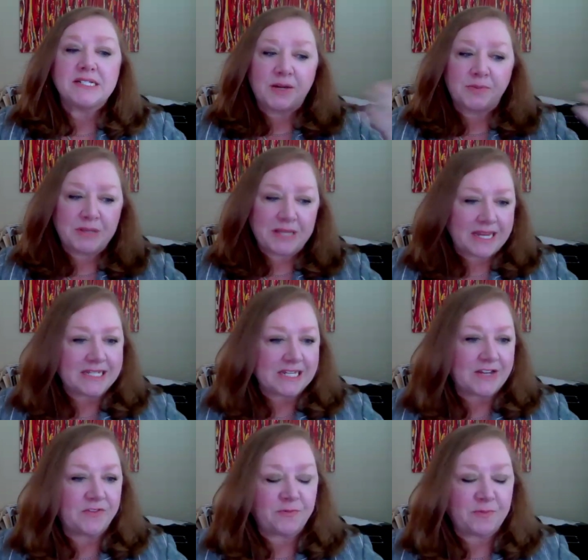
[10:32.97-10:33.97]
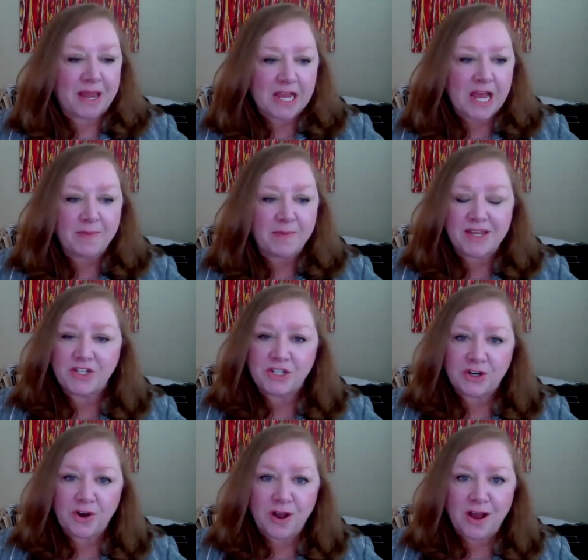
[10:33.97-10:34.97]
A plaintiff might come into
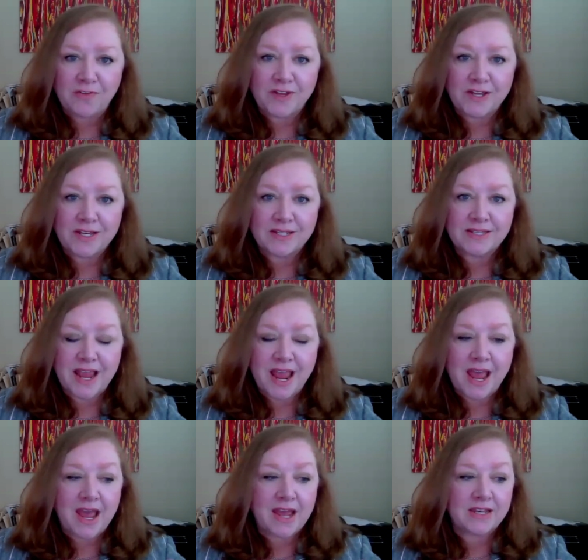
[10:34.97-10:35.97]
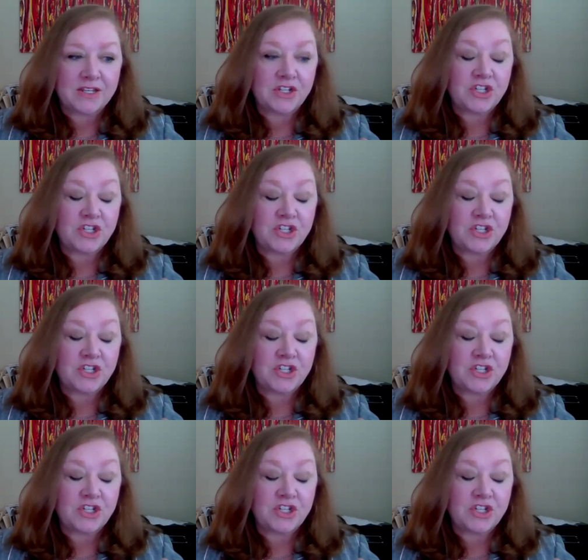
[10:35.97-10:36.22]
your office and